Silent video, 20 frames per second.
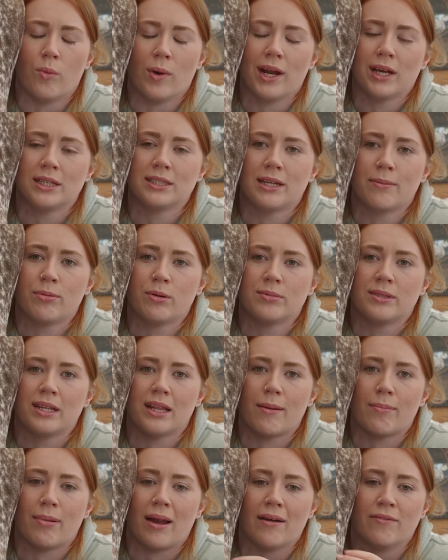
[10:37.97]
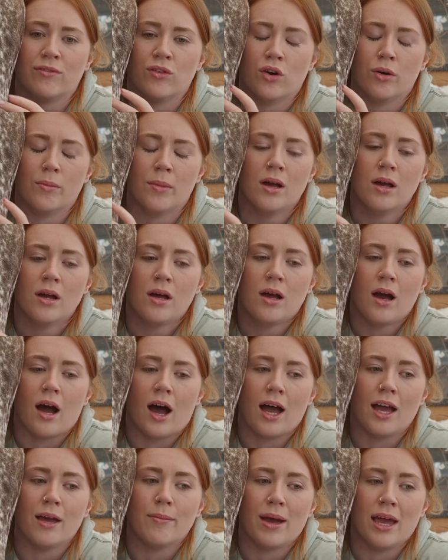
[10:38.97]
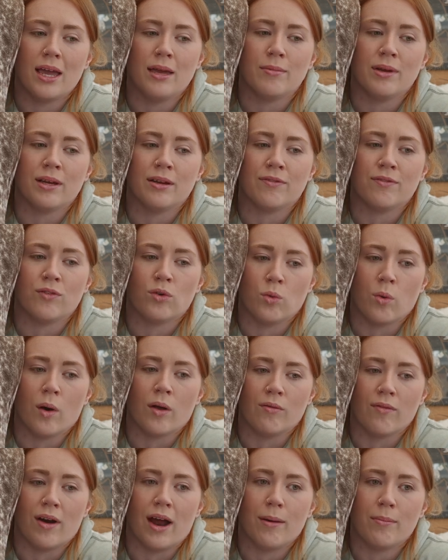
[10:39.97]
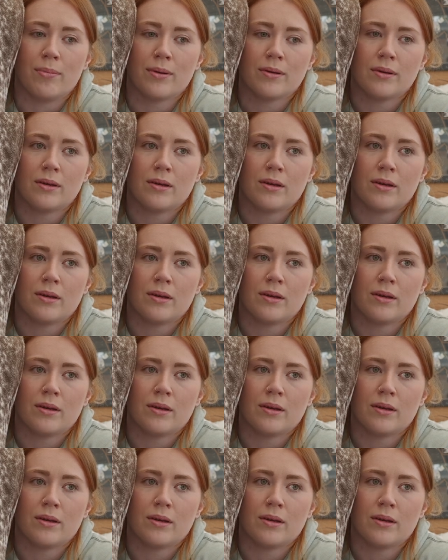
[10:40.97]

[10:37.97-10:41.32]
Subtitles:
When I step up to that platform, I am aiming for 1 rep.